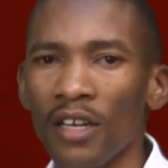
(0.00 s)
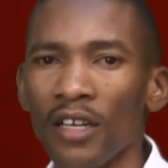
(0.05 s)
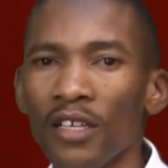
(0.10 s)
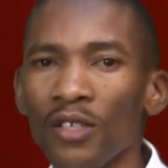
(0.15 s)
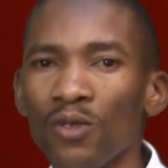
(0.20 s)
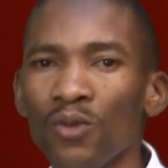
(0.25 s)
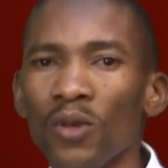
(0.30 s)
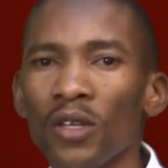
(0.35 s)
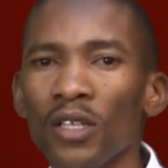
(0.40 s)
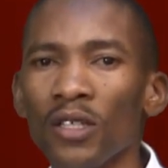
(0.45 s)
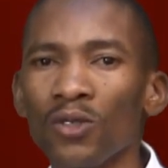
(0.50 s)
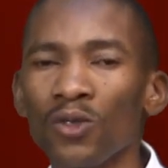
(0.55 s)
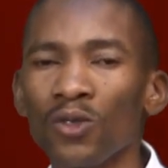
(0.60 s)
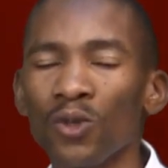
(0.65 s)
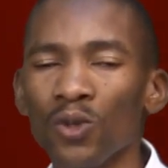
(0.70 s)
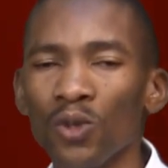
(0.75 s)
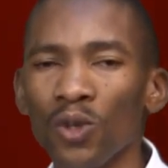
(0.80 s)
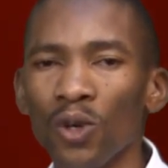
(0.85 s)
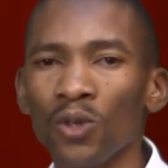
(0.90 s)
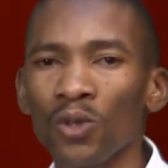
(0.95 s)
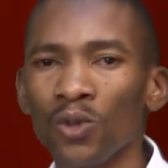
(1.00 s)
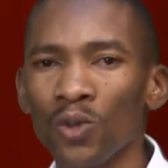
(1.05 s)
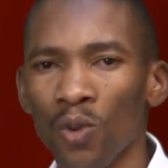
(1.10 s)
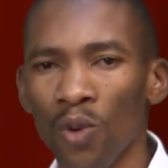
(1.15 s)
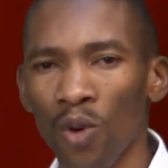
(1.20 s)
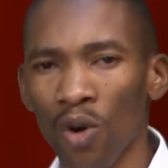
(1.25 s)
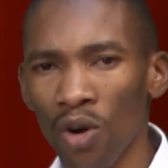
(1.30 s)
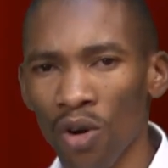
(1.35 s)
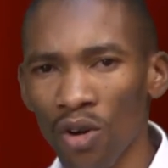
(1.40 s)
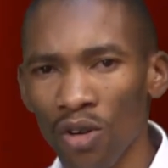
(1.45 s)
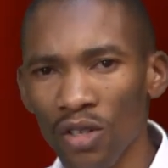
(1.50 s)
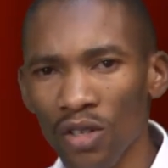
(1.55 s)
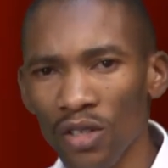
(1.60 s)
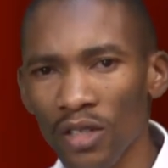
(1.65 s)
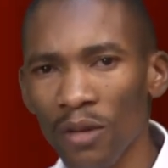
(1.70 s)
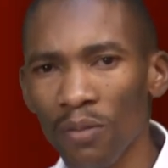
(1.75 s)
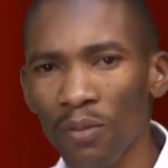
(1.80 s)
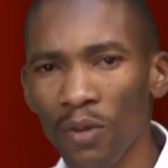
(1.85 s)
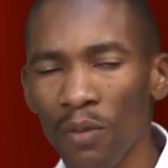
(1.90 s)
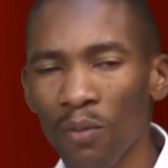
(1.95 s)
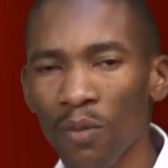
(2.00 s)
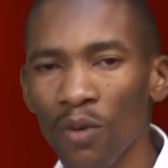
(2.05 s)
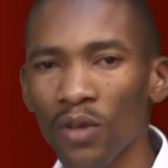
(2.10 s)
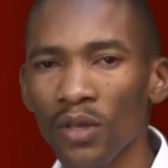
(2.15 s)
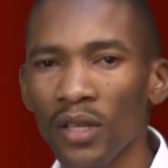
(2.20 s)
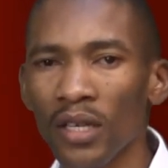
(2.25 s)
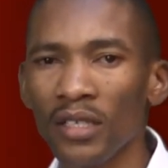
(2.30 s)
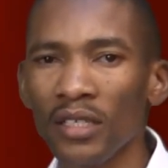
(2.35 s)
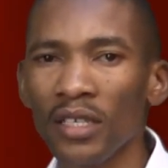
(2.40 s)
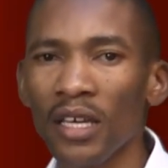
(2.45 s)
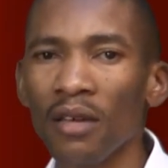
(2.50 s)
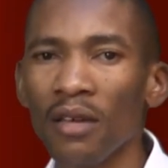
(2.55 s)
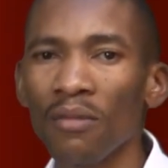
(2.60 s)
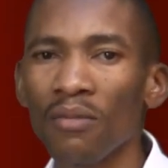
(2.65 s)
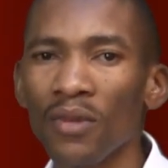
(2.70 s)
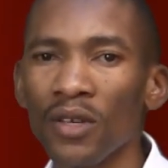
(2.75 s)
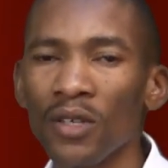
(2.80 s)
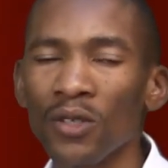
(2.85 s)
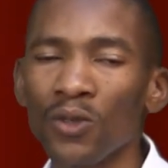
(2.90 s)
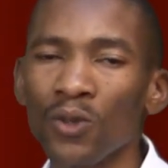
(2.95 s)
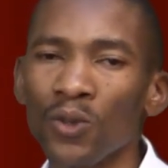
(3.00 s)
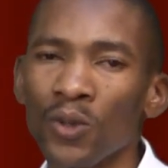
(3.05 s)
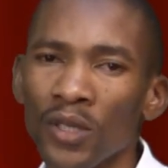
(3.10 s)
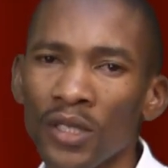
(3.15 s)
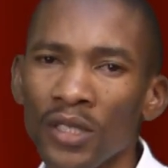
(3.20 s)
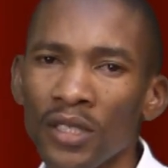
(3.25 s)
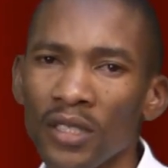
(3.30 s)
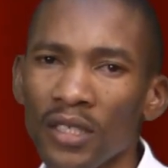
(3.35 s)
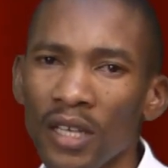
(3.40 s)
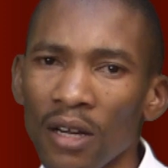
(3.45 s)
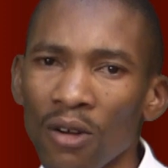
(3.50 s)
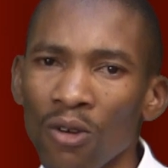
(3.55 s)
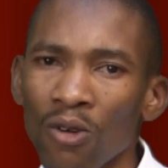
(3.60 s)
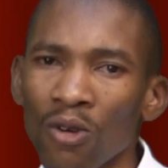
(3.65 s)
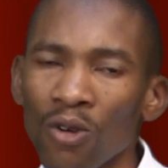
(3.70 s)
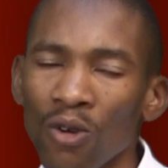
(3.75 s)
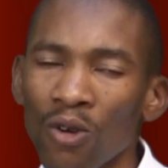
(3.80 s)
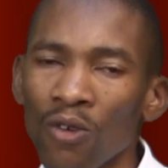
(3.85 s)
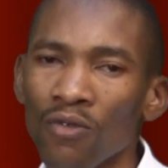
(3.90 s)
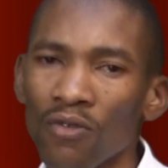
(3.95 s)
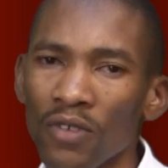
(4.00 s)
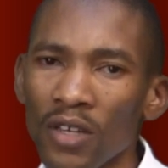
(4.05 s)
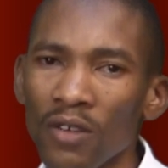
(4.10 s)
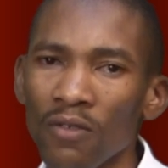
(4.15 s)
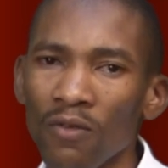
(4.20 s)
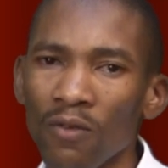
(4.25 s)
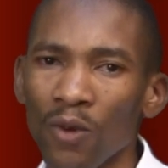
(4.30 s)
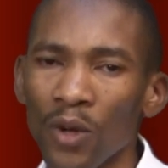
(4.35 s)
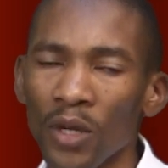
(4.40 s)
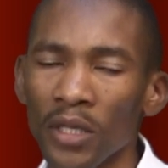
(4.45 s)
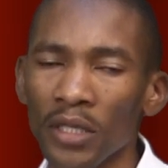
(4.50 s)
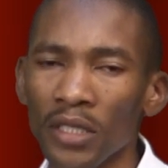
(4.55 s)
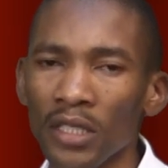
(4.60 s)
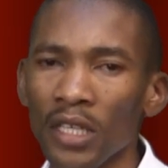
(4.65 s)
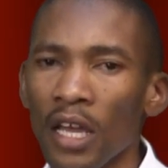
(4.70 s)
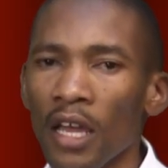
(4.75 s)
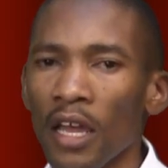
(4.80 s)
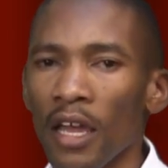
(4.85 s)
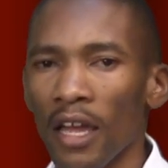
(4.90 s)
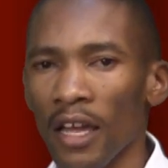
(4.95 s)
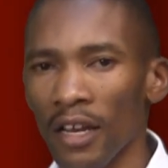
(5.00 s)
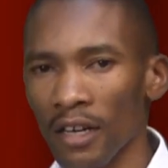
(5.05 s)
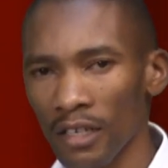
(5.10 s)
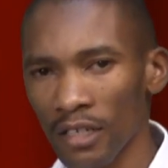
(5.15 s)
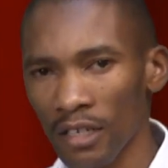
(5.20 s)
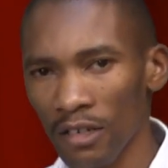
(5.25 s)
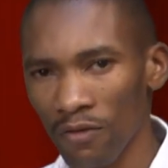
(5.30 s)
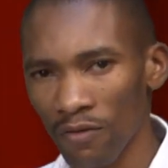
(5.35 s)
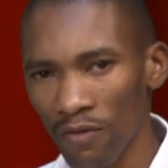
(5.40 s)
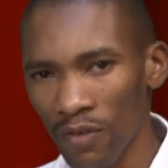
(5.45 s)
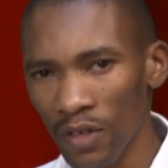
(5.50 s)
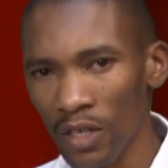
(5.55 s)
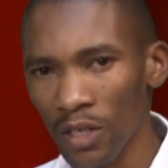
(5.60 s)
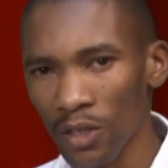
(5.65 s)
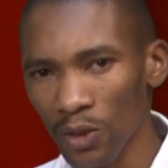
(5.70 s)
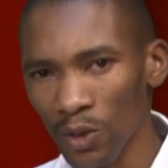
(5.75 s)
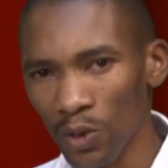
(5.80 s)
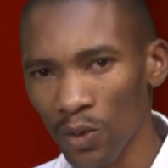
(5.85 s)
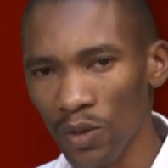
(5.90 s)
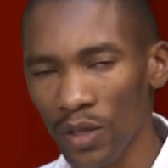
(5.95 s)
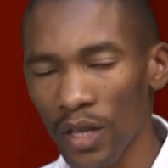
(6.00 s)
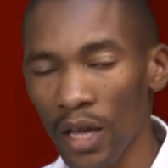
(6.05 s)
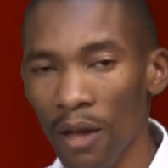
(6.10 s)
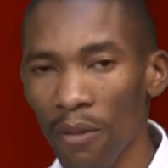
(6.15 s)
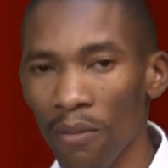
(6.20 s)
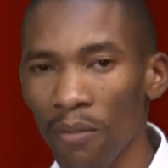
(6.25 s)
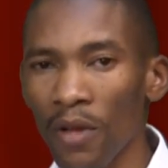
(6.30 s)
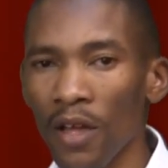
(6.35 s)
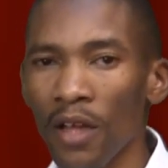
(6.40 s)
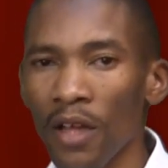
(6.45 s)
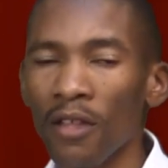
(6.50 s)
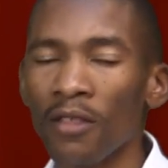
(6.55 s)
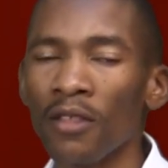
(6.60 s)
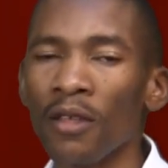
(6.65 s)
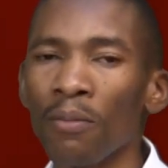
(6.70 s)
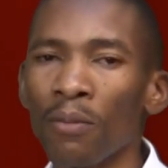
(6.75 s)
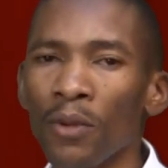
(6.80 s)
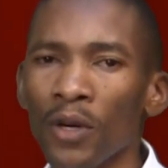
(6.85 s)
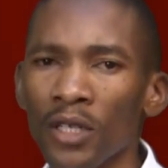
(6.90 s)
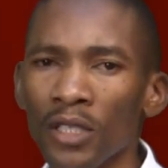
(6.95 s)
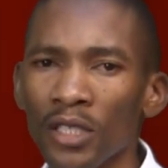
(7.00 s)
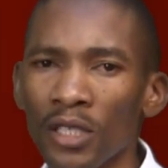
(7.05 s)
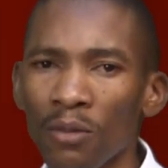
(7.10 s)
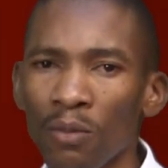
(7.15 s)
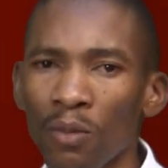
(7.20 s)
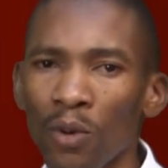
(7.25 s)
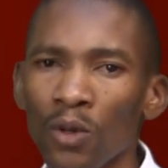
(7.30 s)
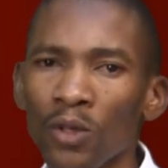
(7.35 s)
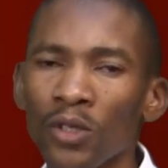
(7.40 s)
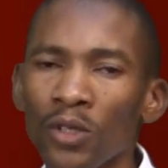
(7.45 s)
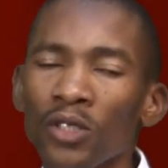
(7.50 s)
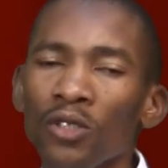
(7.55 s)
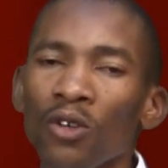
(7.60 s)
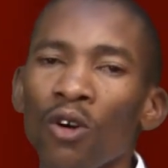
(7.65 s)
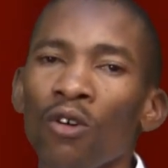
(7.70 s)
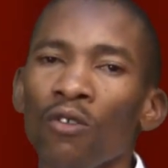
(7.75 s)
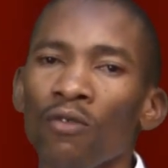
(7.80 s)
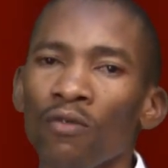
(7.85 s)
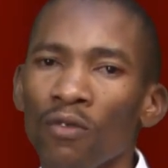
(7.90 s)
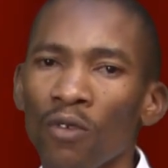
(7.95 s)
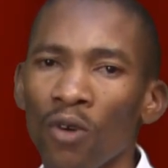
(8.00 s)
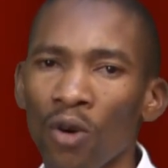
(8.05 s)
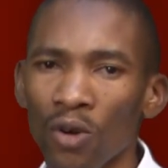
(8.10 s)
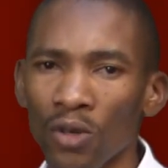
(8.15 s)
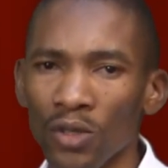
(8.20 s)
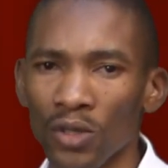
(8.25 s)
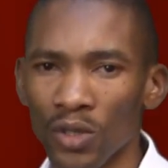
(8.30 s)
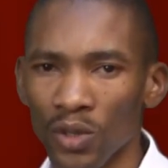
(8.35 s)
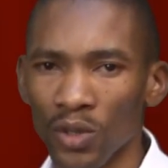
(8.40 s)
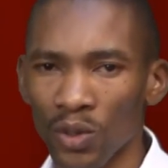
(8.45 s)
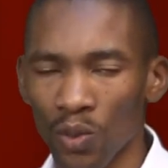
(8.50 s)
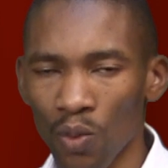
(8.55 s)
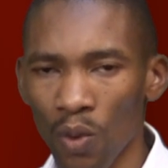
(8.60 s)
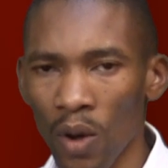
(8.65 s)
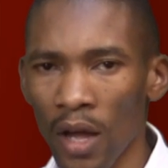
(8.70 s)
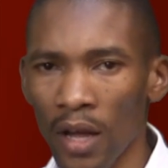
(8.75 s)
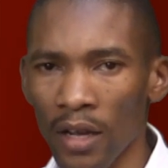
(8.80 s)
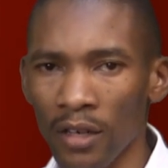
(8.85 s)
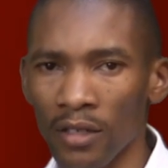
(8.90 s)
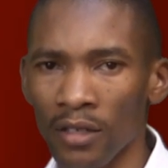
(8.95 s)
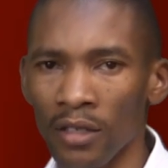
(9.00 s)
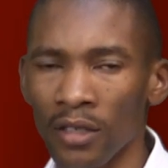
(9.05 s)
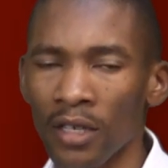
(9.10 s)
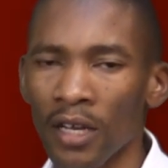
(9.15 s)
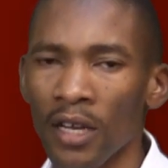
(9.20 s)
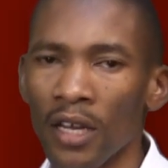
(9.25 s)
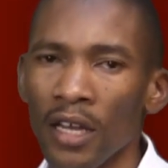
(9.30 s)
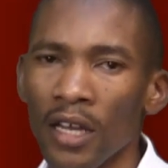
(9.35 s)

He's willing to talk to all the people that came into his circle of influence and reveal to them the principles of God's word.